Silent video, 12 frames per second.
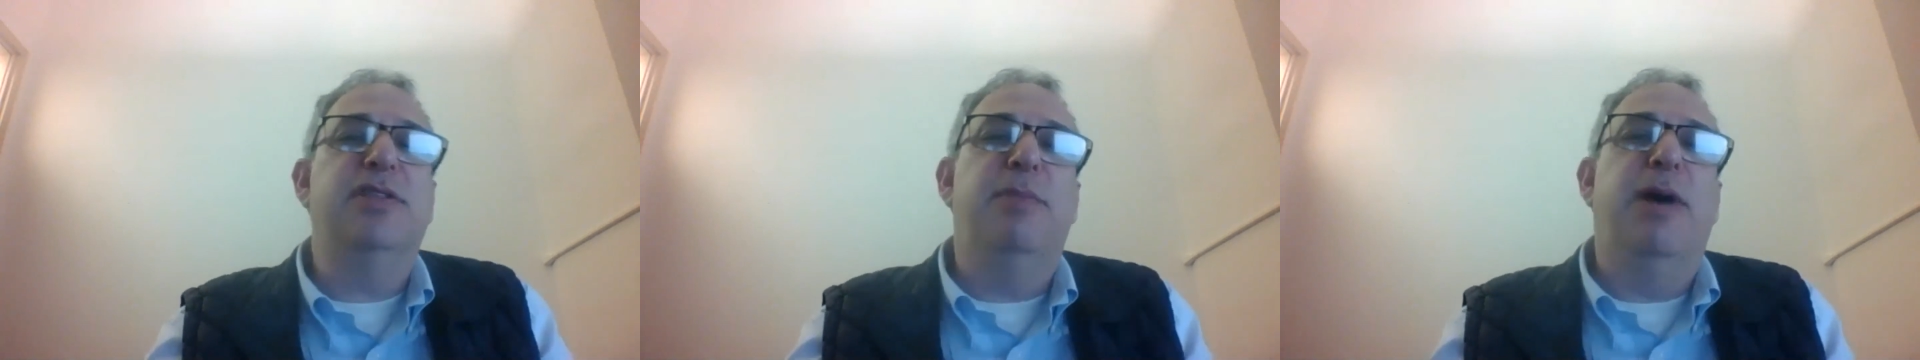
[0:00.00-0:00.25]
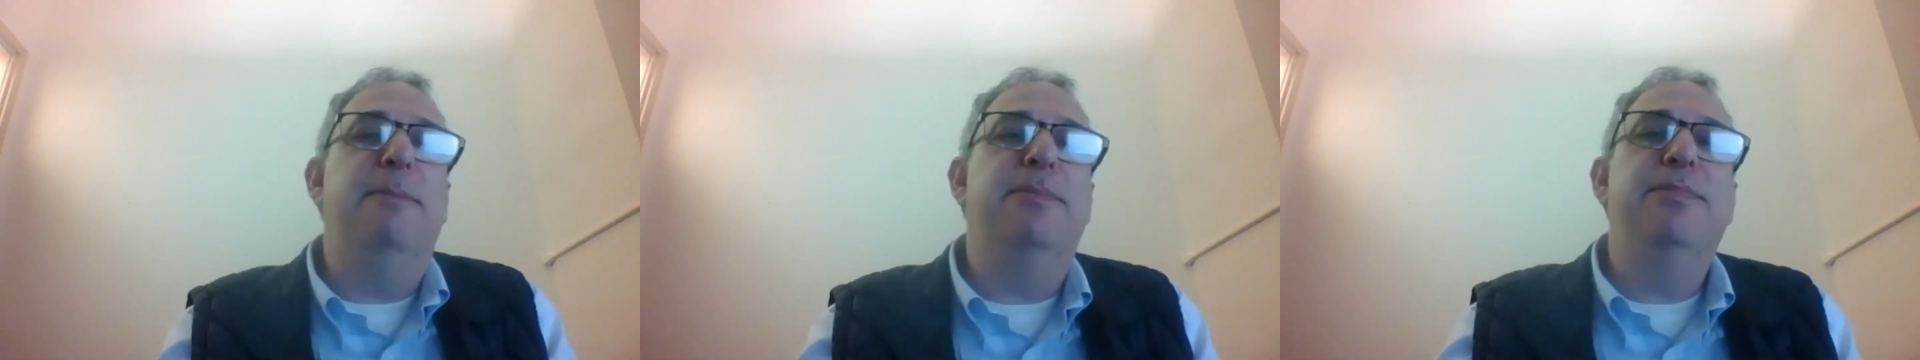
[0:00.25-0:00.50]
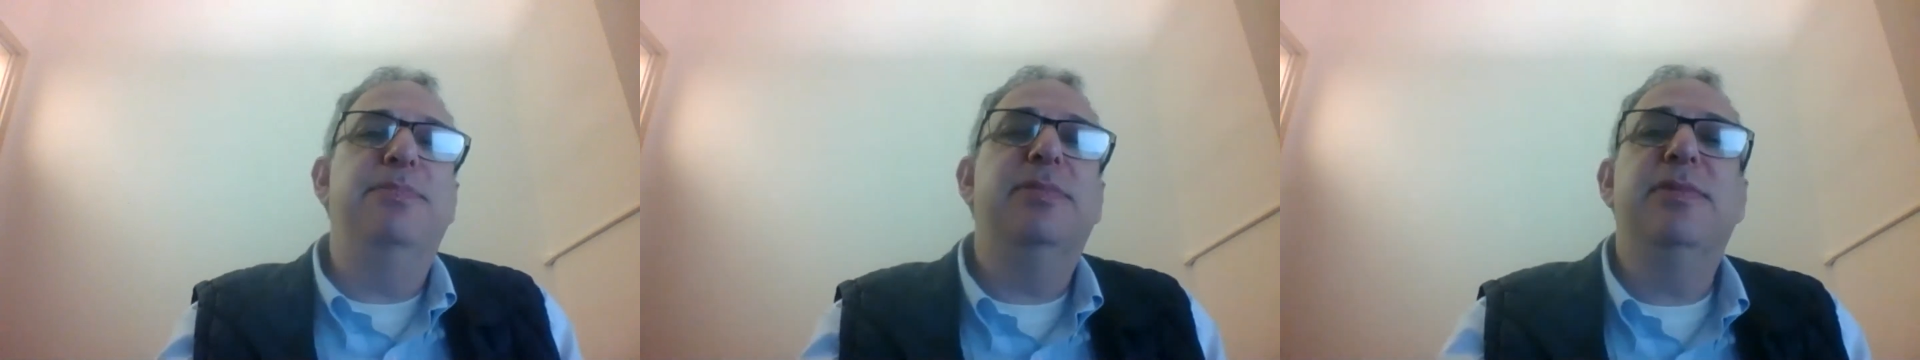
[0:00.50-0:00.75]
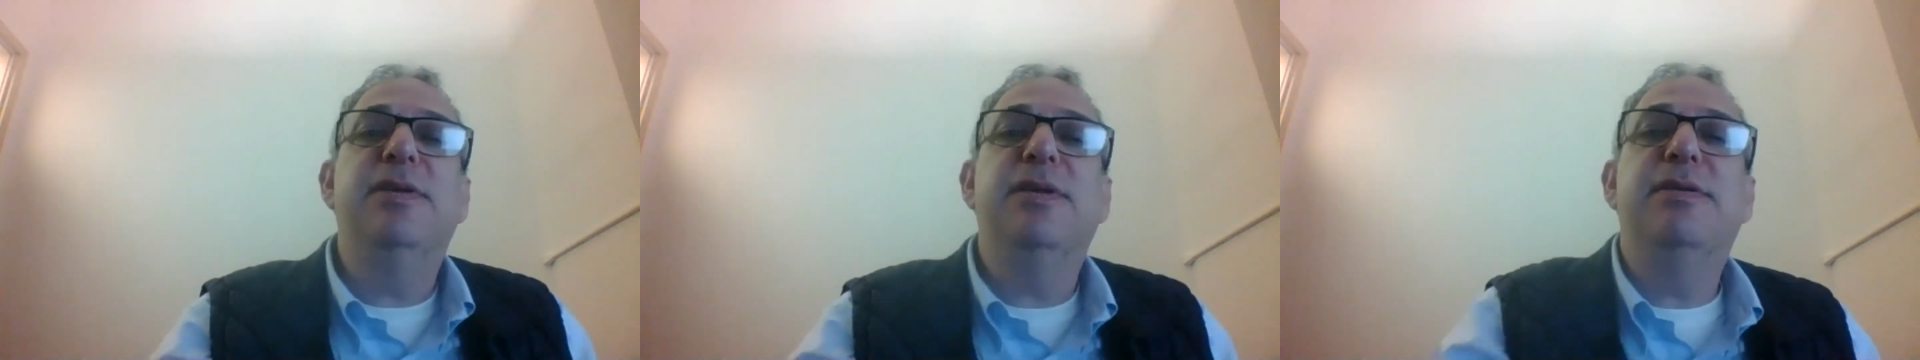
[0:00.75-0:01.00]
them up.
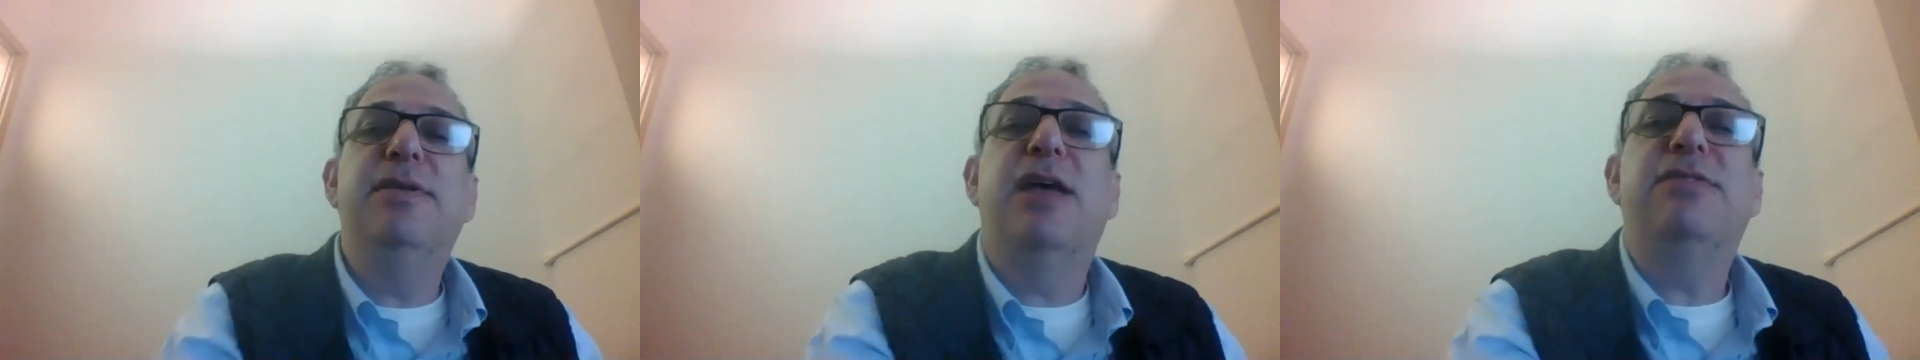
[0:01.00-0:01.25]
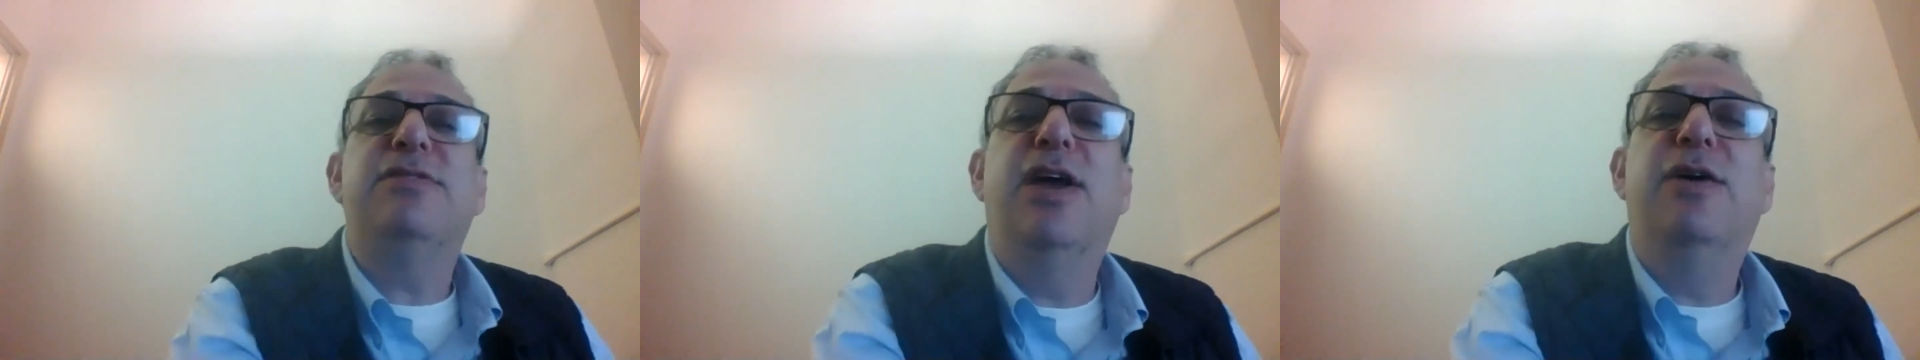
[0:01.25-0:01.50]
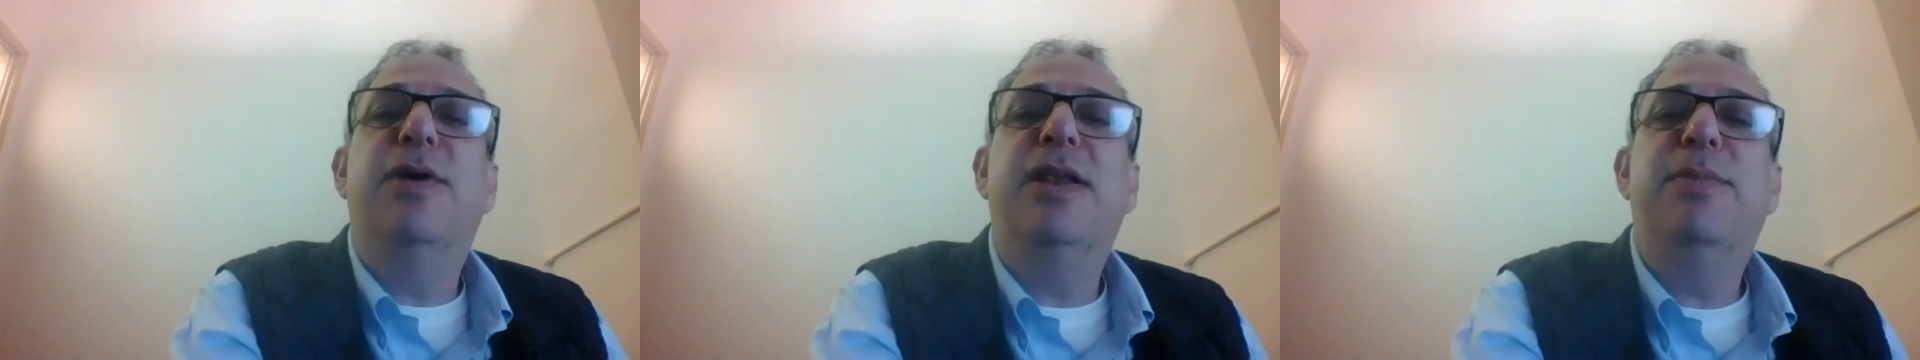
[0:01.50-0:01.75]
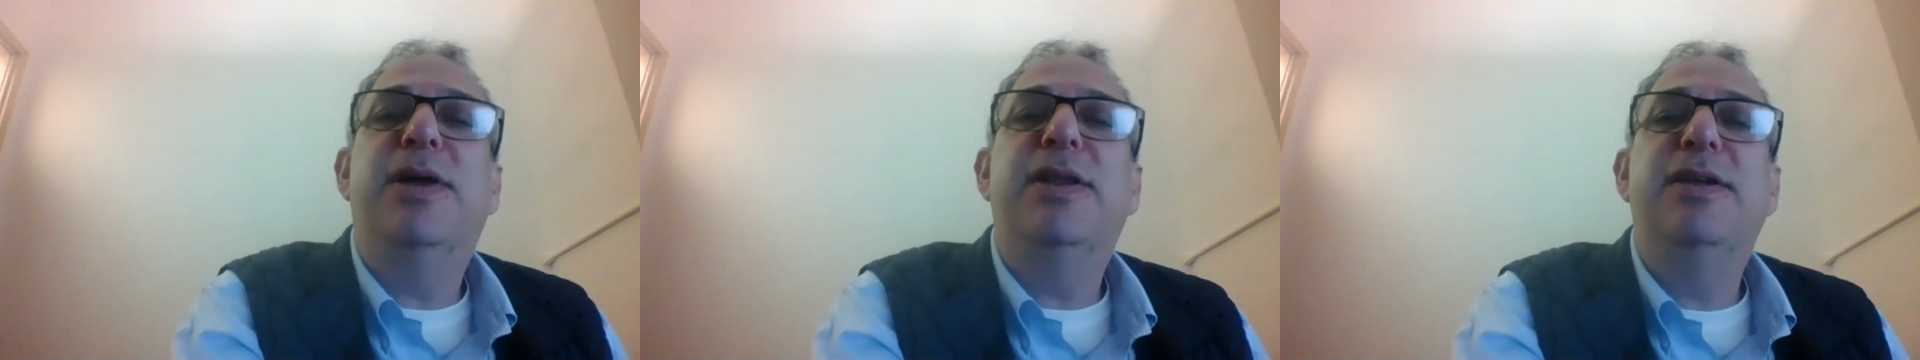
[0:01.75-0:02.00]
Yes, no,
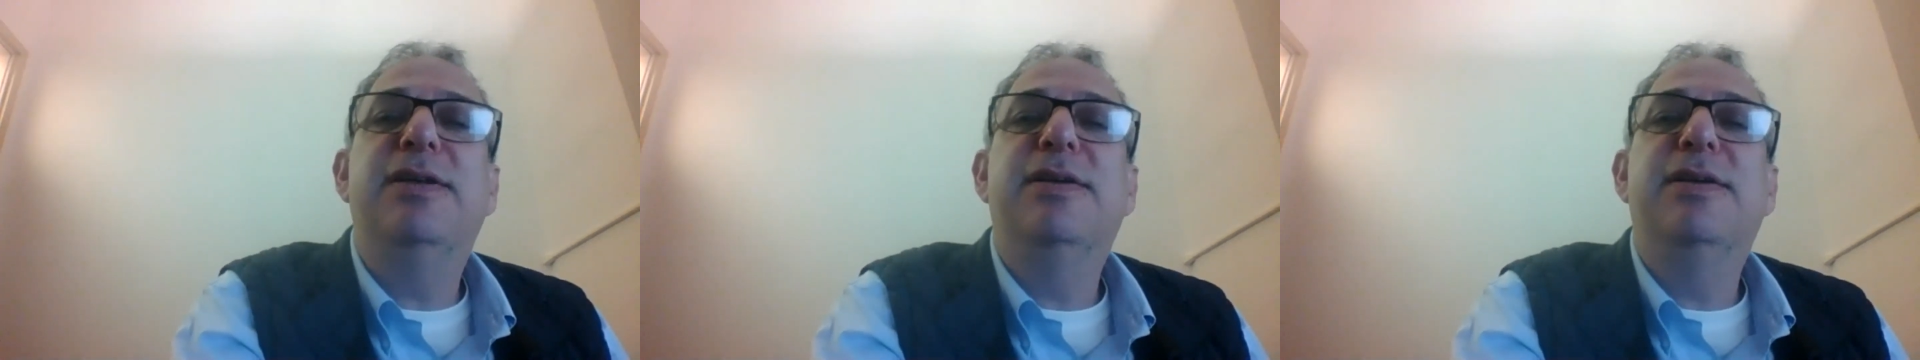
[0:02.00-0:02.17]
anybody?